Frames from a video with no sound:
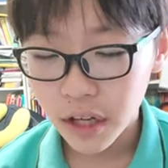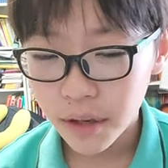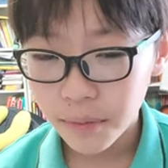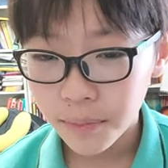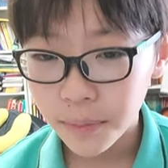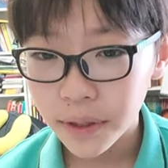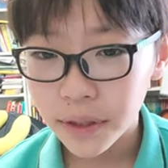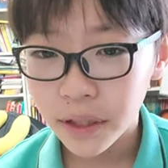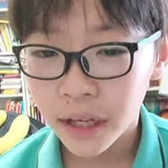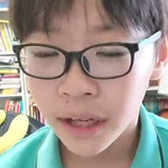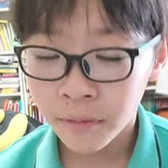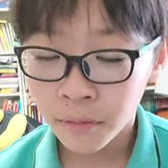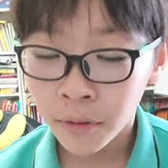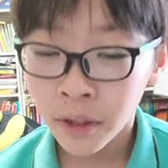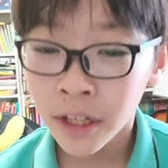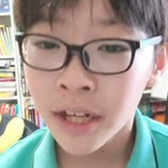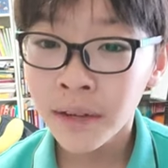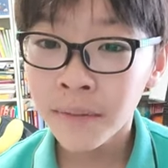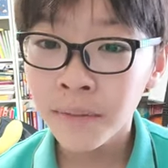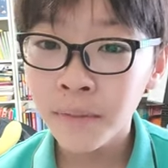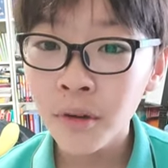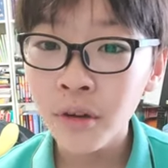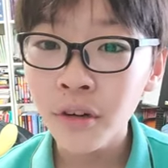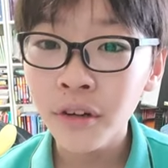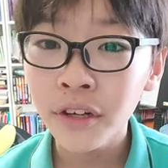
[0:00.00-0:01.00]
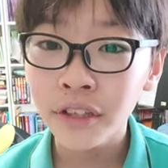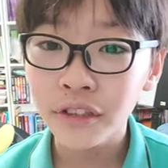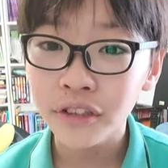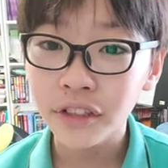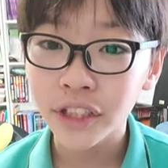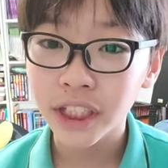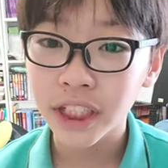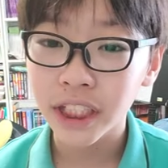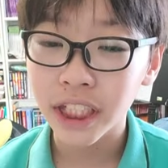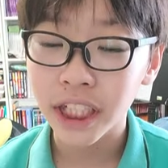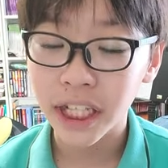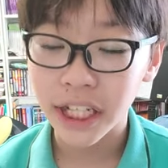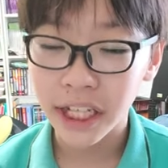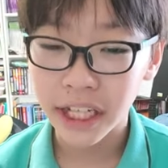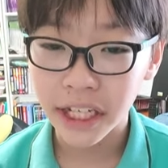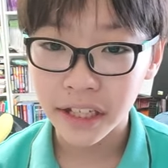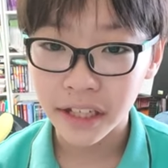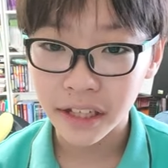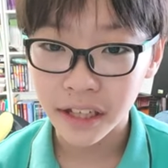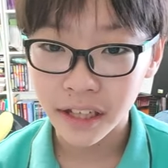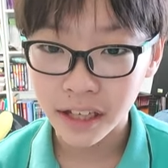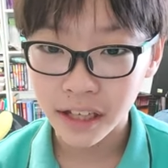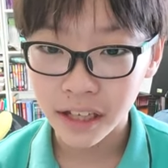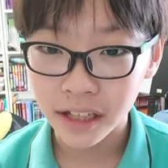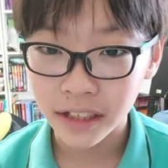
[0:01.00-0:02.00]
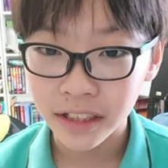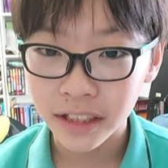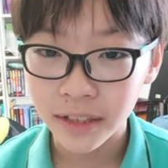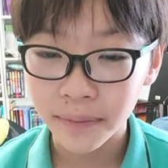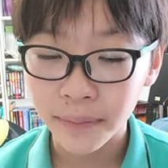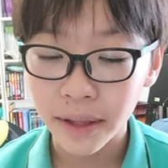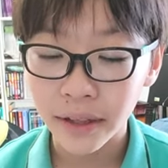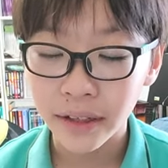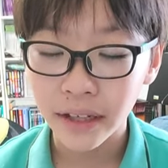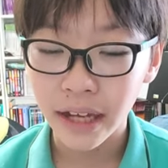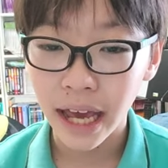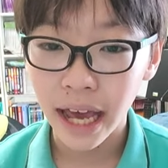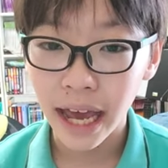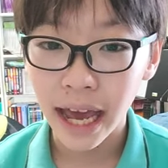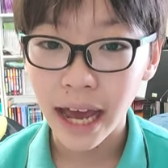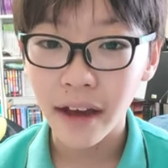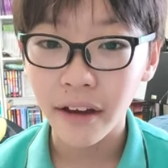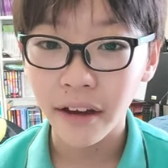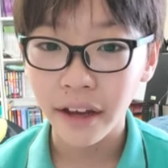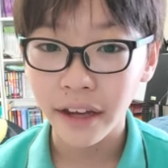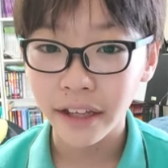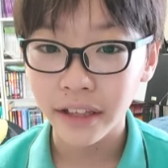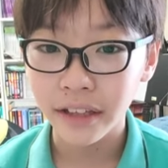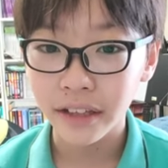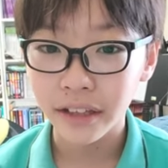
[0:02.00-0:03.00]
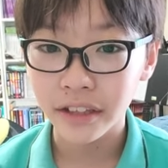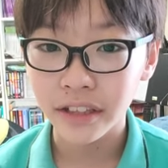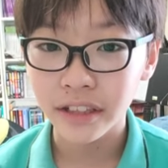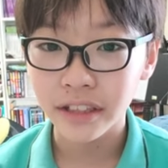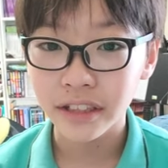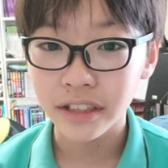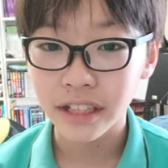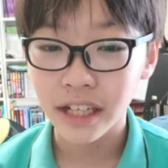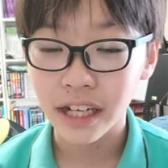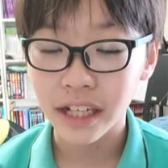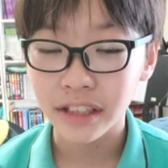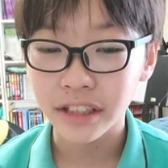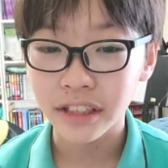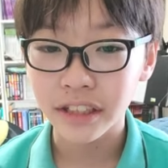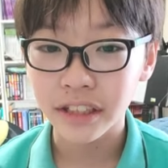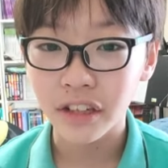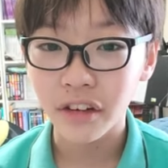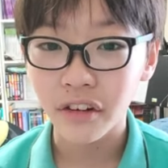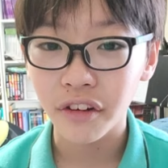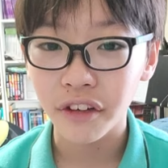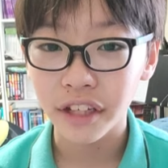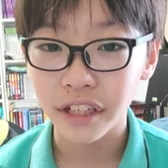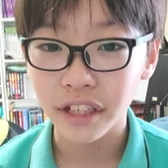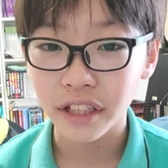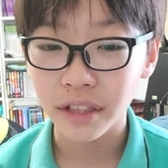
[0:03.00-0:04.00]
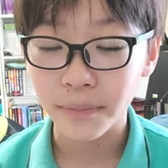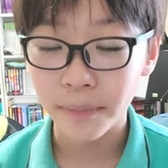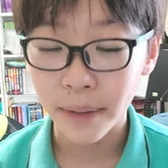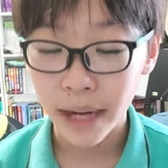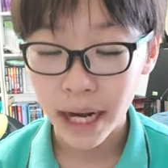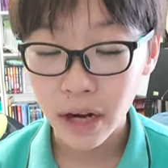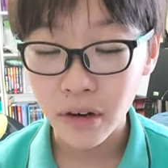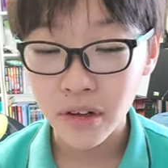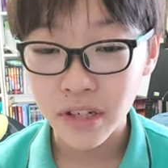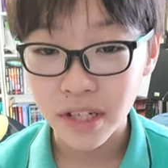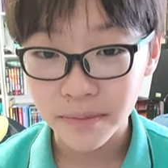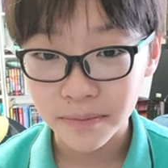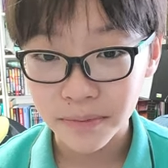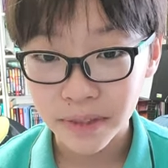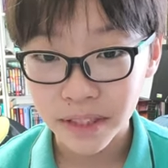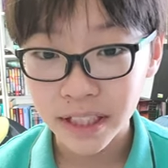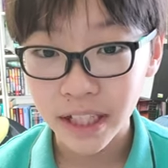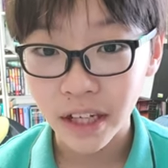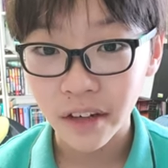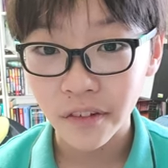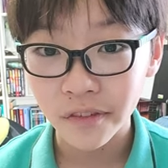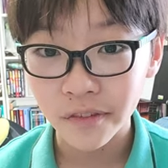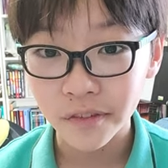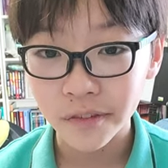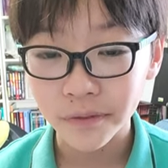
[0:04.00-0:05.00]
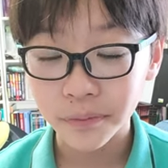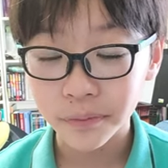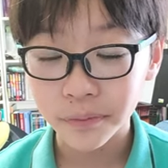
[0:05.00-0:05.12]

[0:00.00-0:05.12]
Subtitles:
But what I'm more interested in is about how Hitler is actually going into power himself.